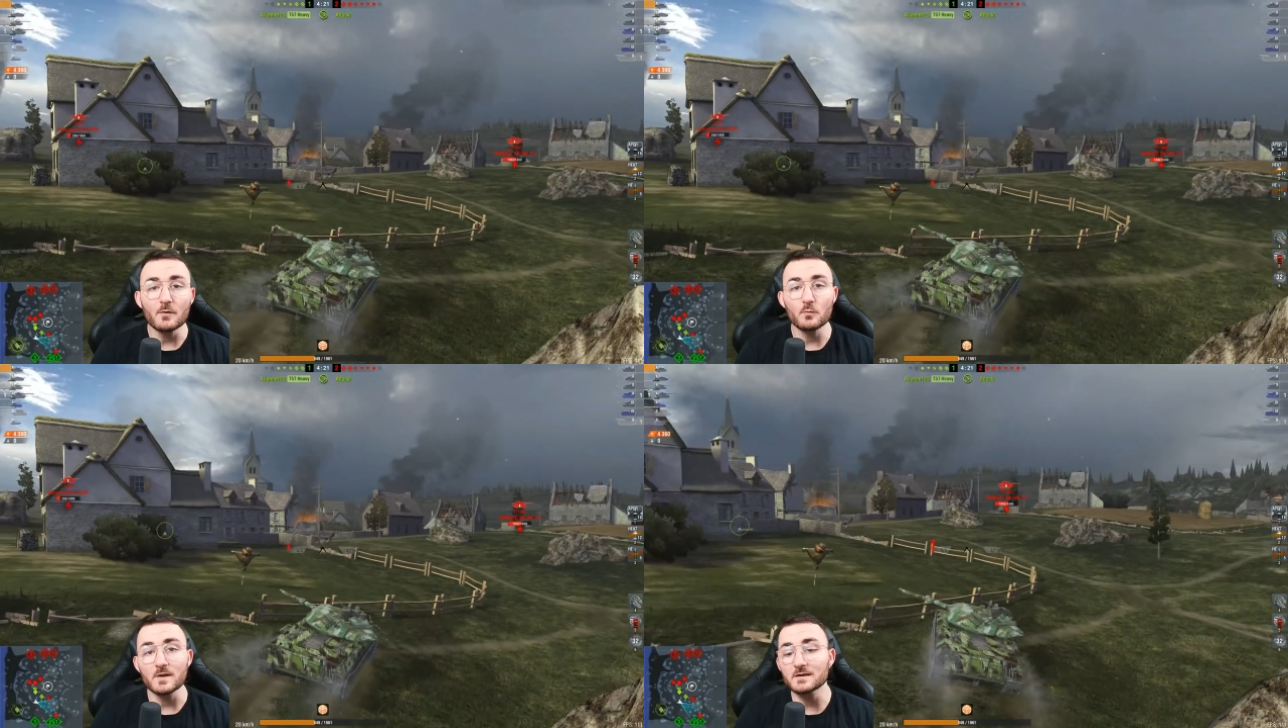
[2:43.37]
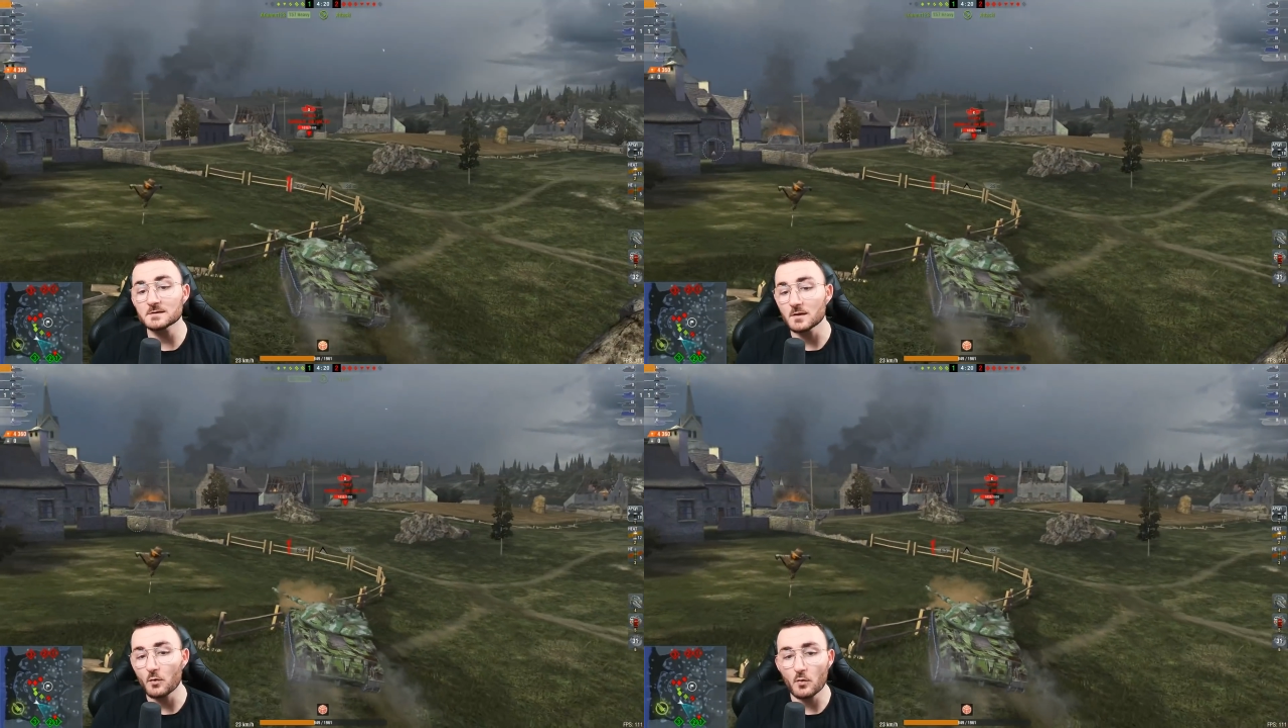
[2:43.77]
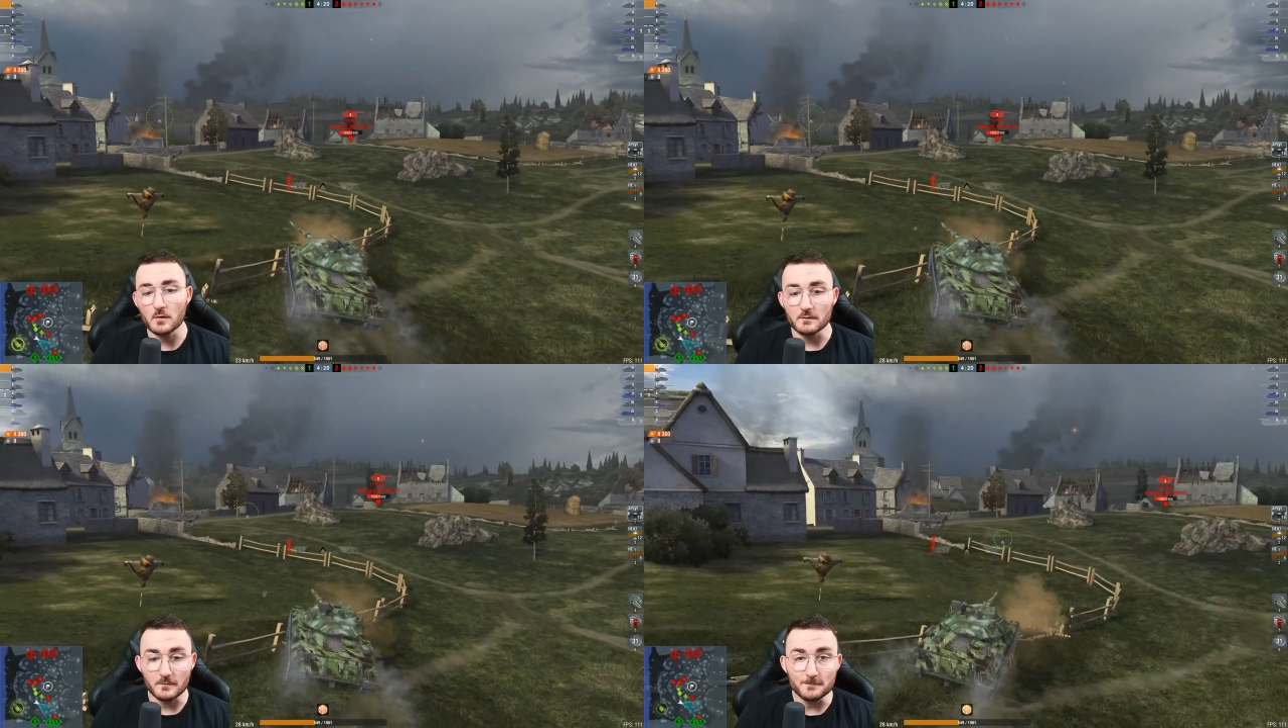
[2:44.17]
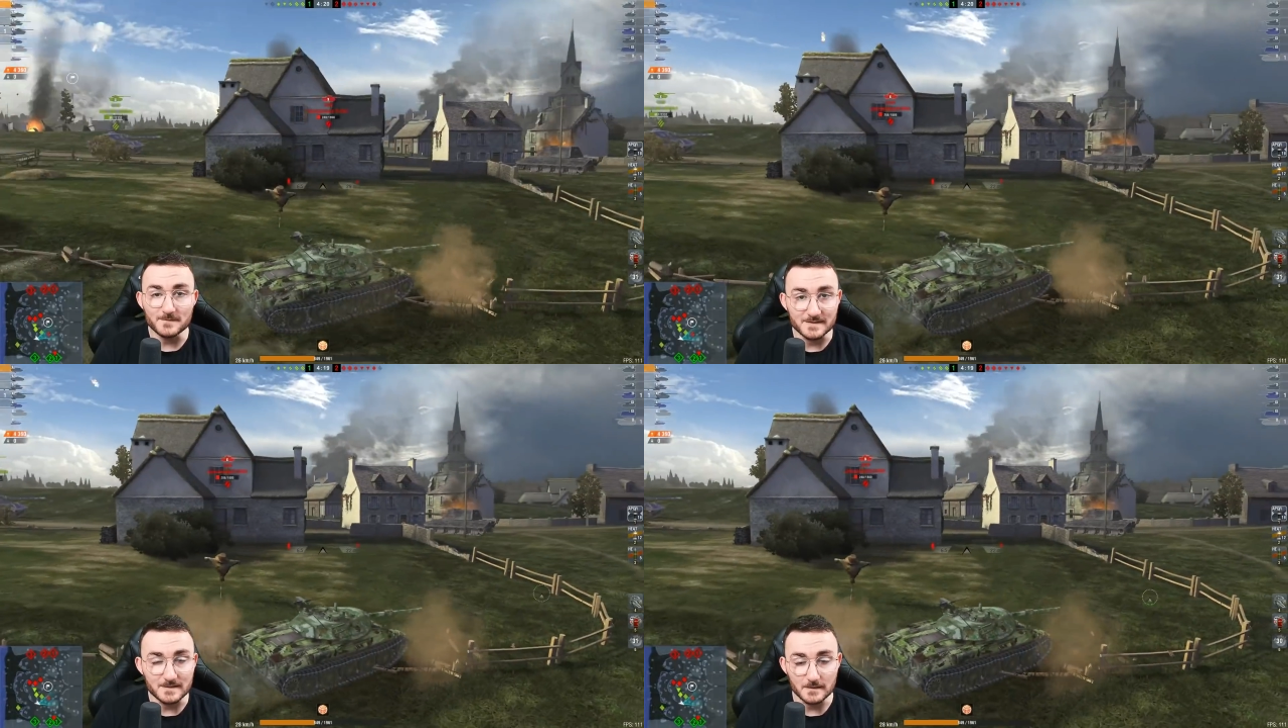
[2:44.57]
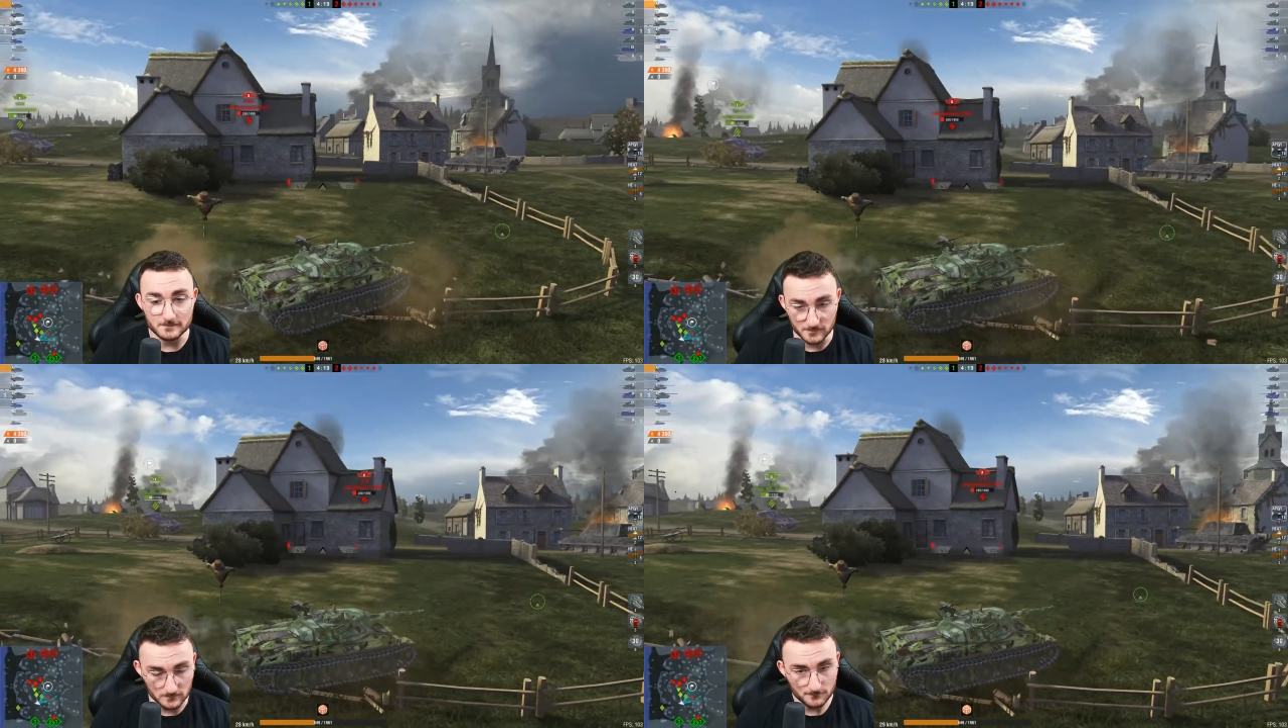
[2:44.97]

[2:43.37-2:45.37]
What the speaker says: wiggle or repeat the beat.